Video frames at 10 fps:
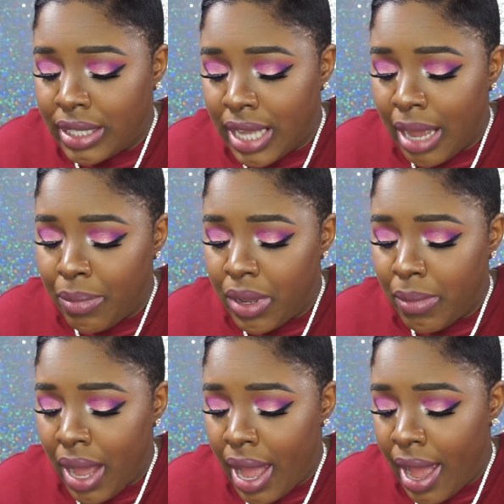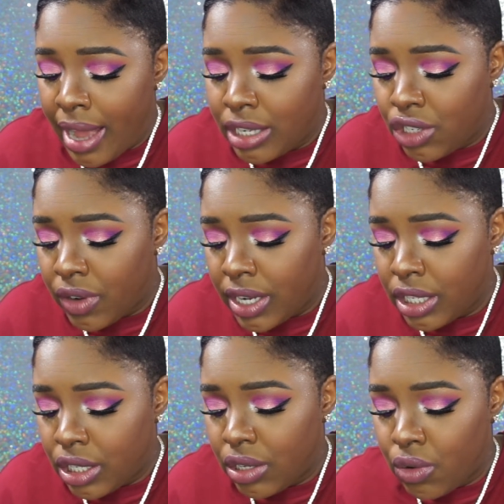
type in my address